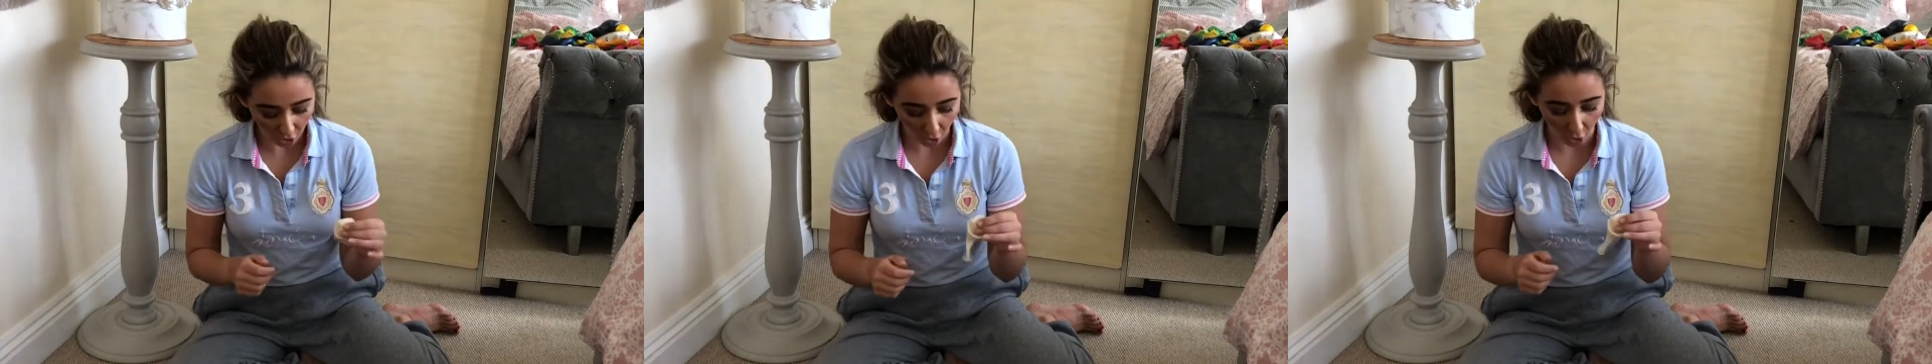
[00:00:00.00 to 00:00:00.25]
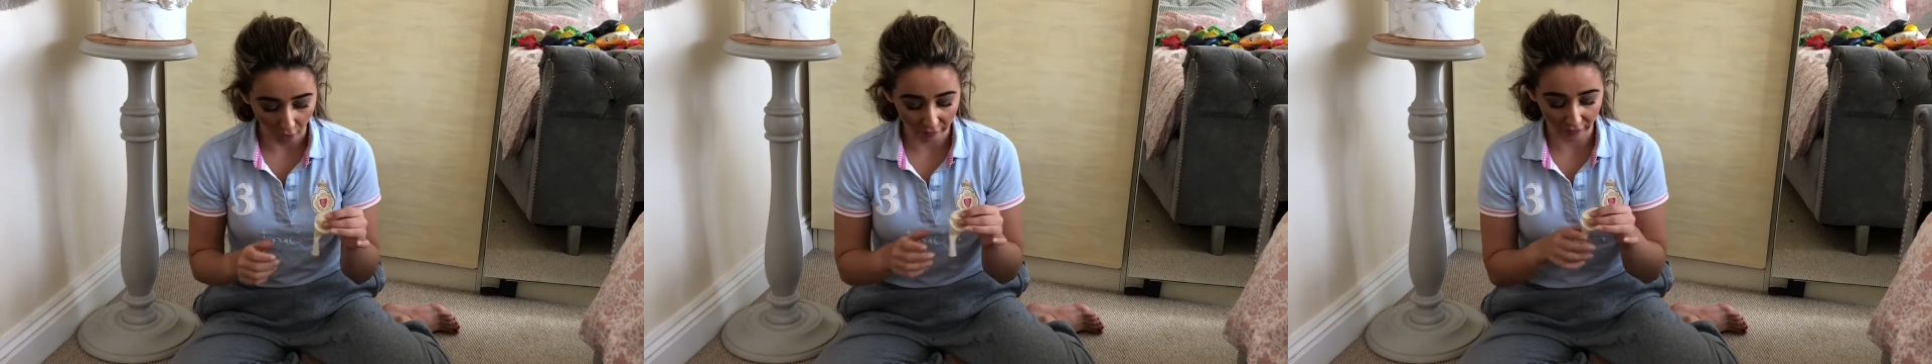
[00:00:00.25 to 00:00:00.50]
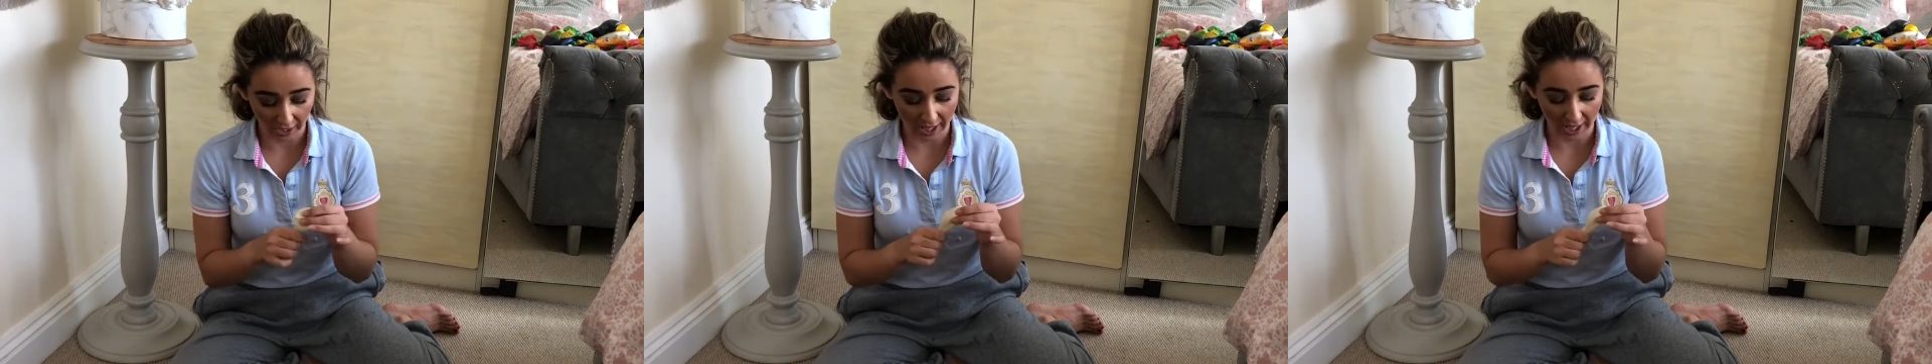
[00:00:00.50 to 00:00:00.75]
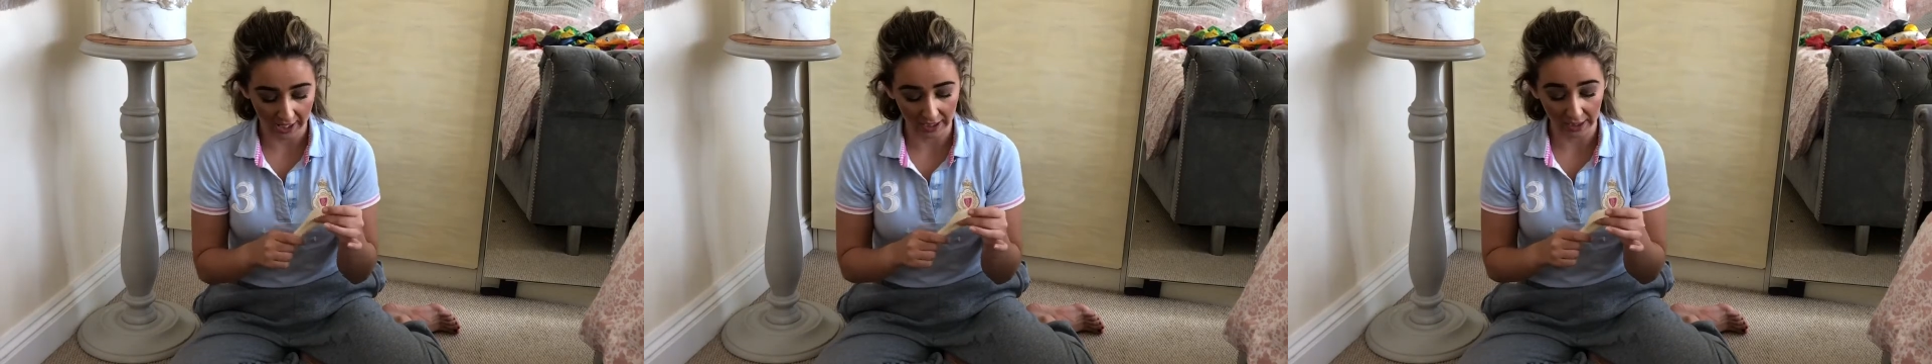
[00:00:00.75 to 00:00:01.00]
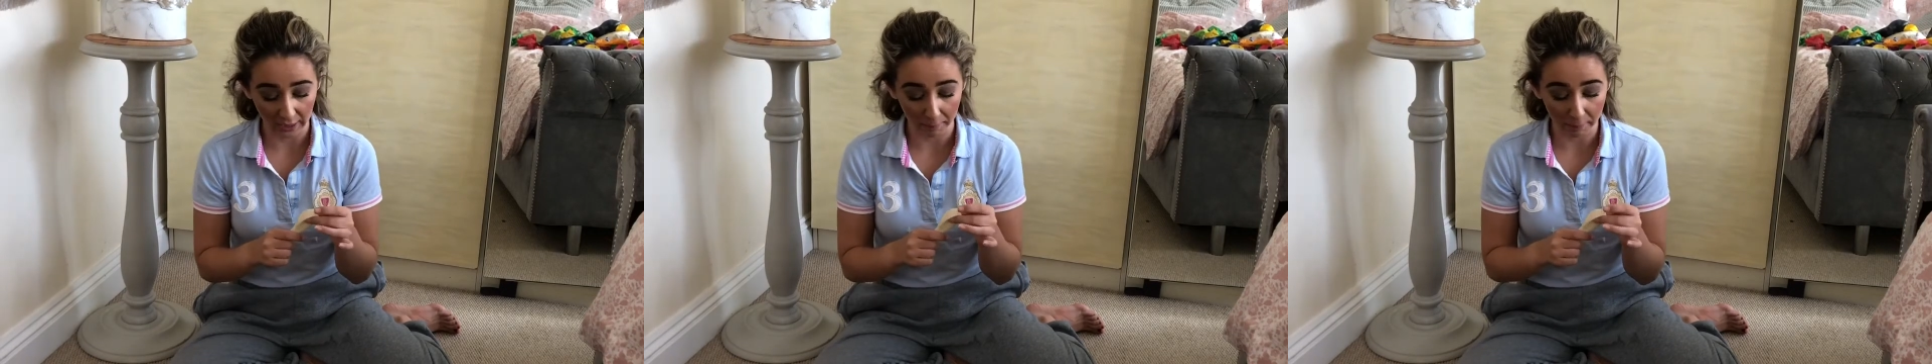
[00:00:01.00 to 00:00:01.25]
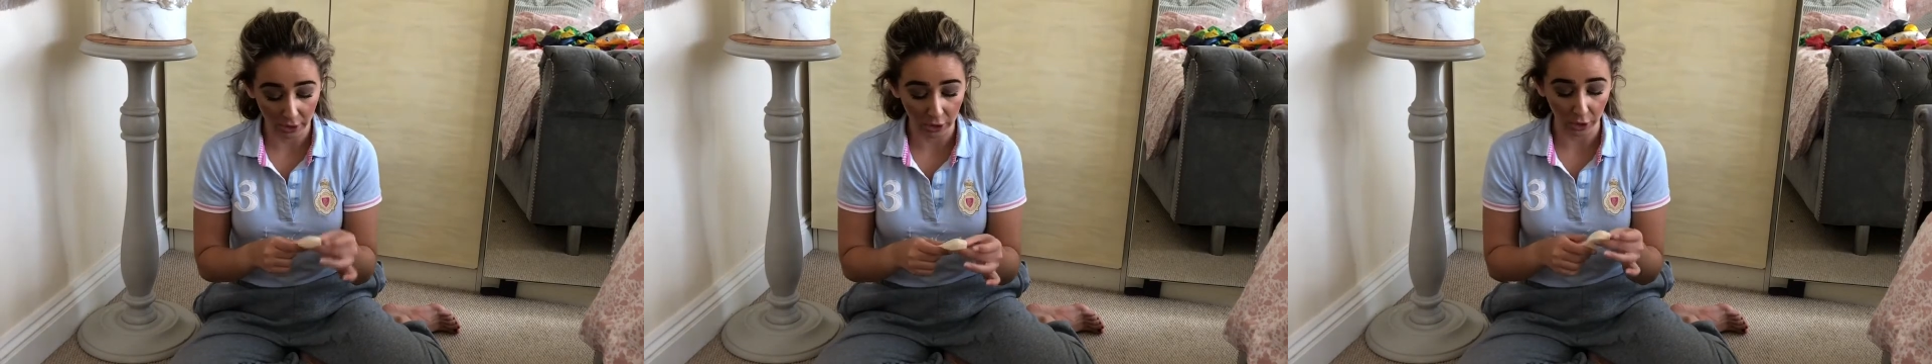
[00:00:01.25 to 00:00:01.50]
of a
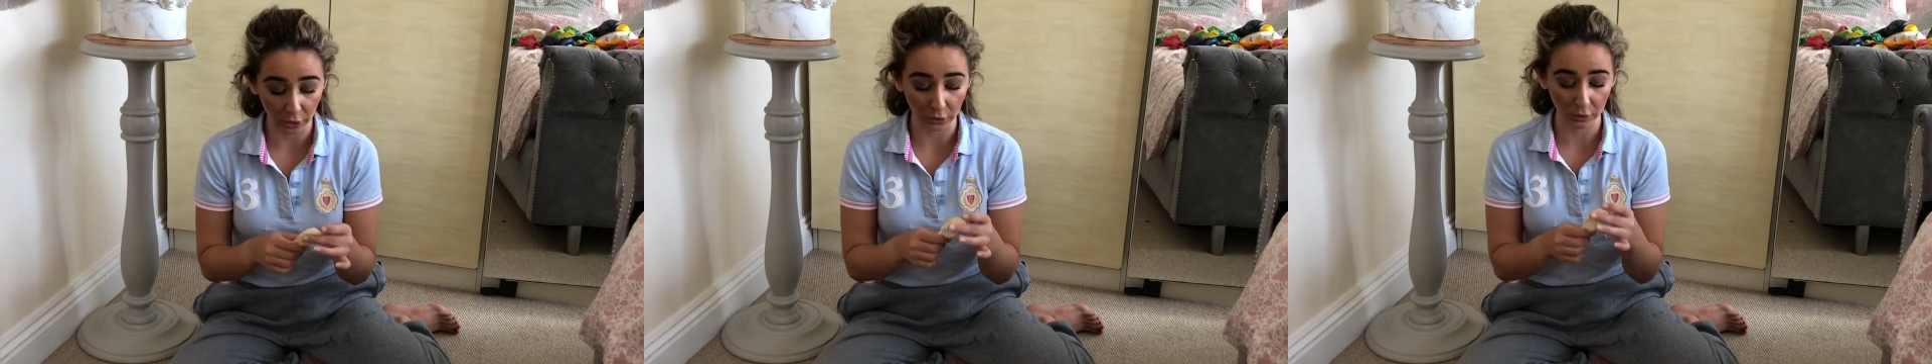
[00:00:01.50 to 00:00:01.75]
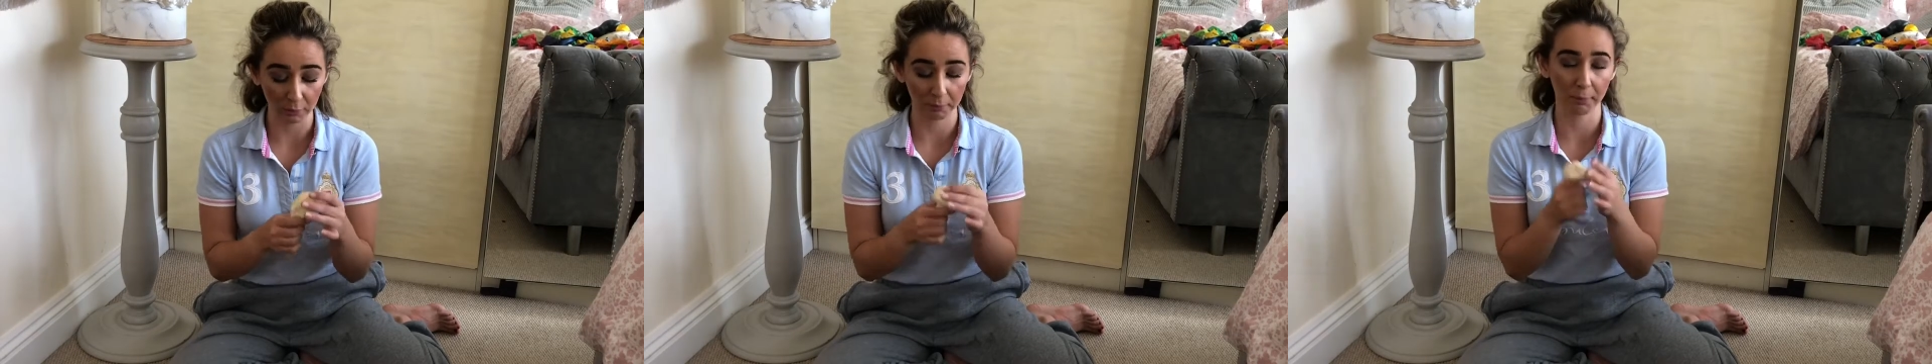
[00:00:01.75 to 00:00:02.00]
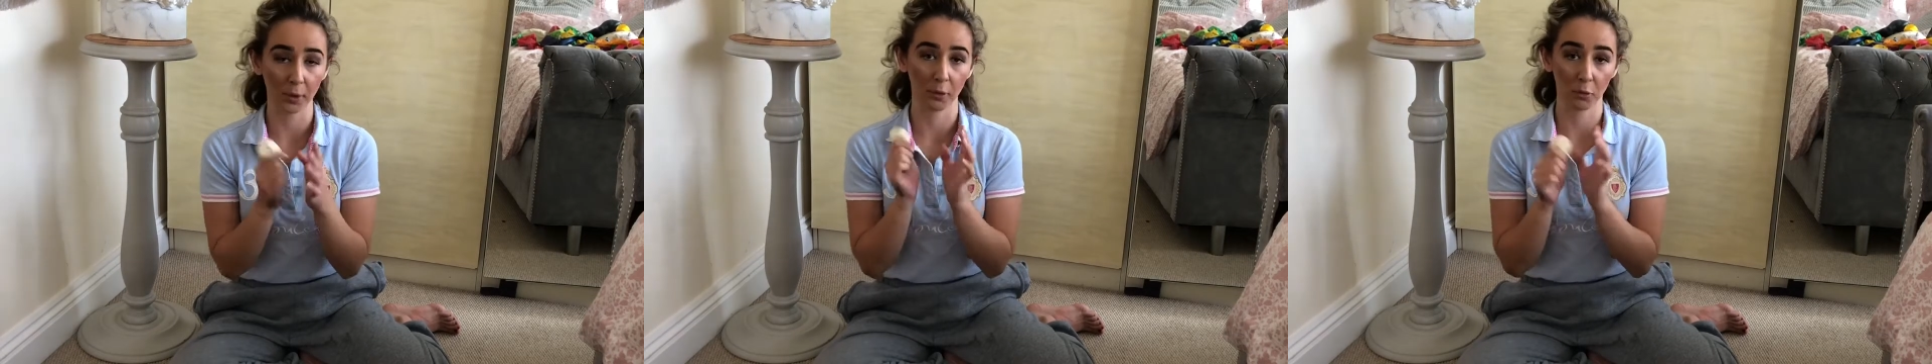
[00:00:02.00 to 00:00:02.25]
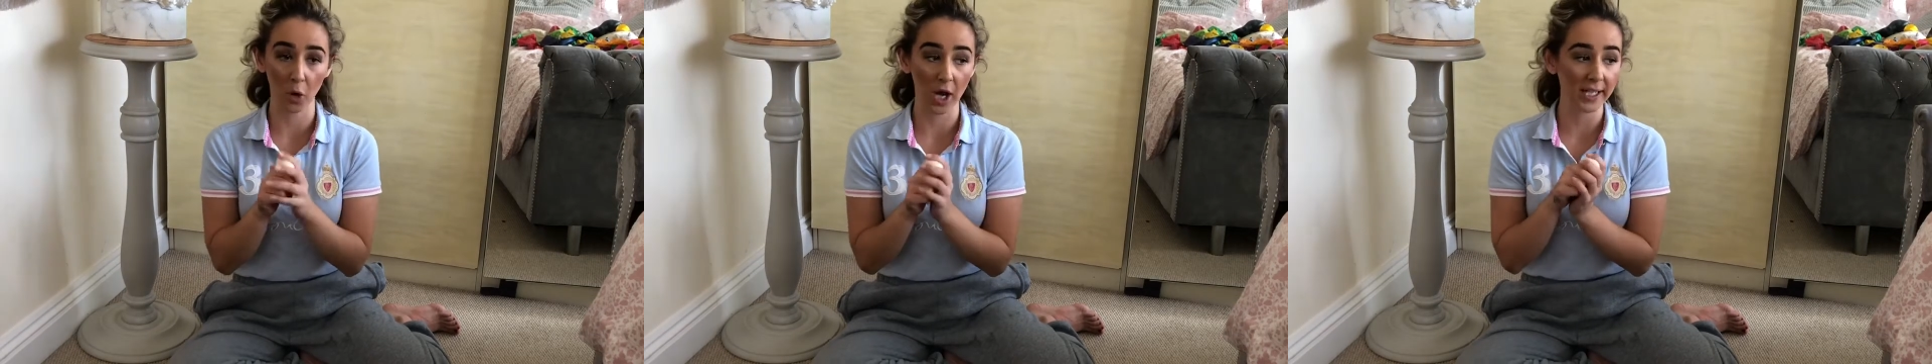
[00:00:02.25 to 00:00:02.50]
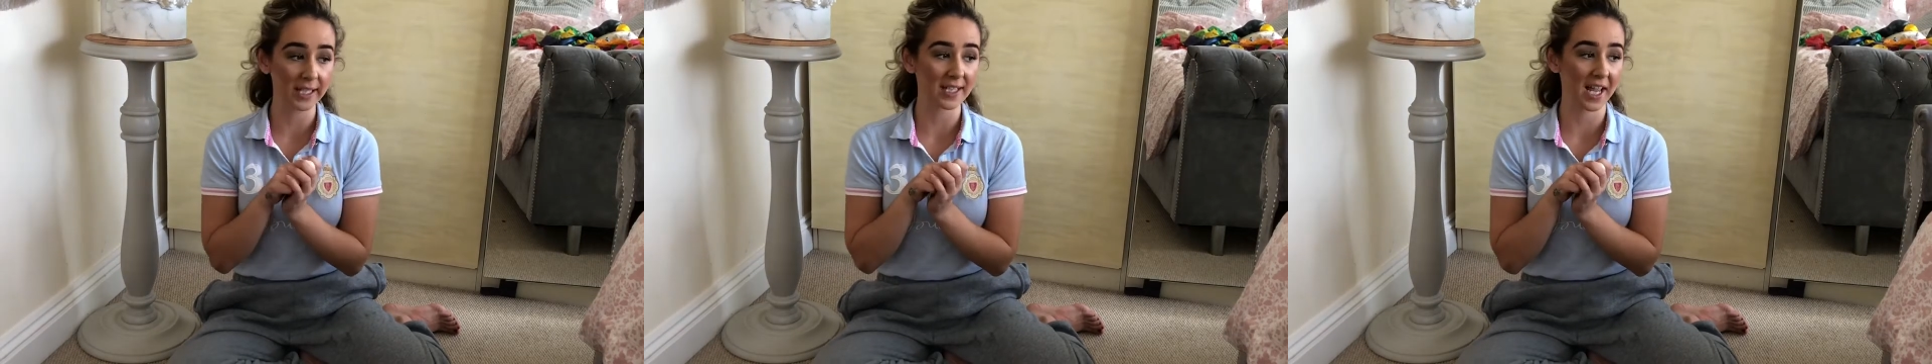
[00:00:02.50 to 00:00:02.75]
balloon, but white.